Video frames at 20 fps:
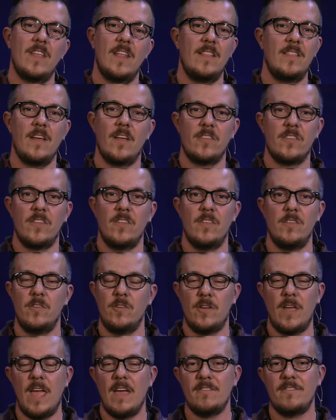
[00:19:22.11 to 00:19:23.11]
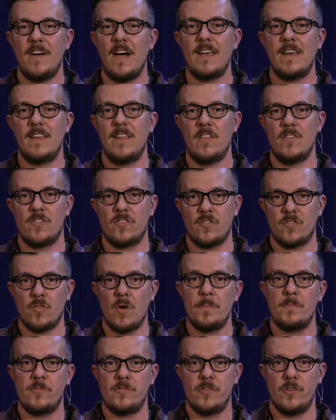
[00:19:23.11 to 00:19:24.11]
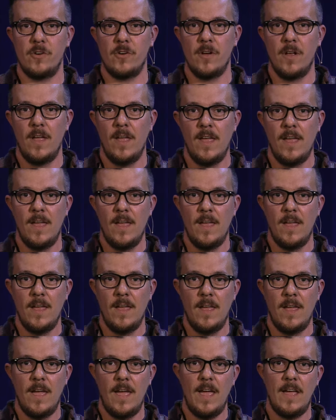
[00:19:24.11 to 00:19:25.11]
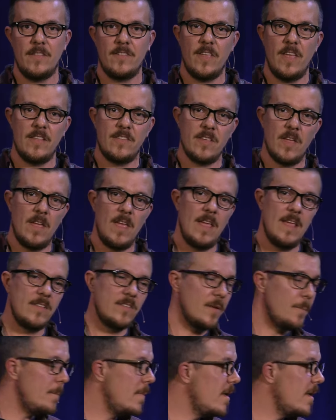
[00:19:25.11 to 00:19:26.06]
And it doesn't, you can't find it in Scripture. It's, it's, a, it's a